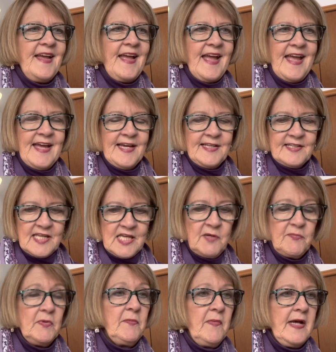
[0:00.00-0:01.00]
And
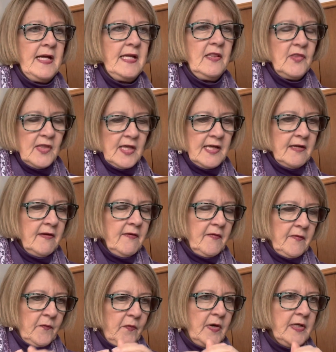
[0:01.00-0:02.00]
keep in mind then
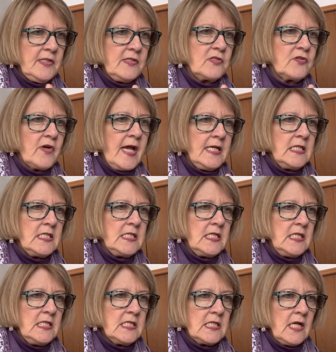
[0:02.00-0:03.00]
what
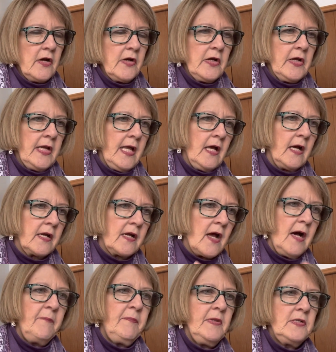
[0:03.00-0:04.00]
strategies are going to
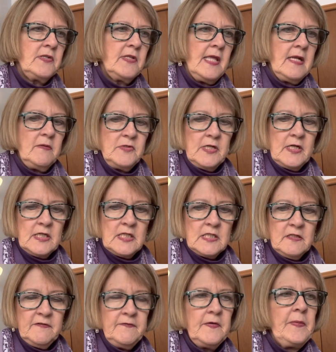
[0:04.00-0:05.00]
accomplish that objective.